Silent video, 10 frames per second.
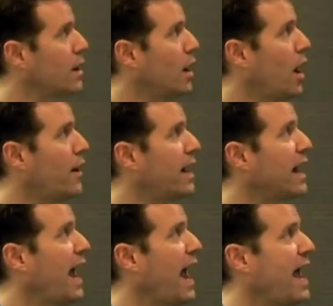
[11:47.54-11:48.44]
All right.
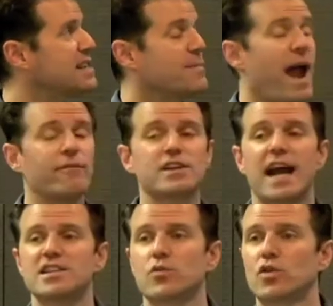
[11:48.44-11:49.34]
Some
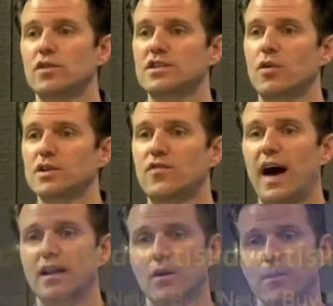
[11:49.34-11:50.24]
advertising rules to always
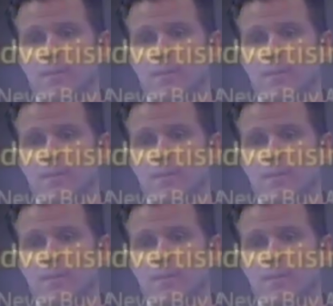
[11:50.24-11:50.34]
follow.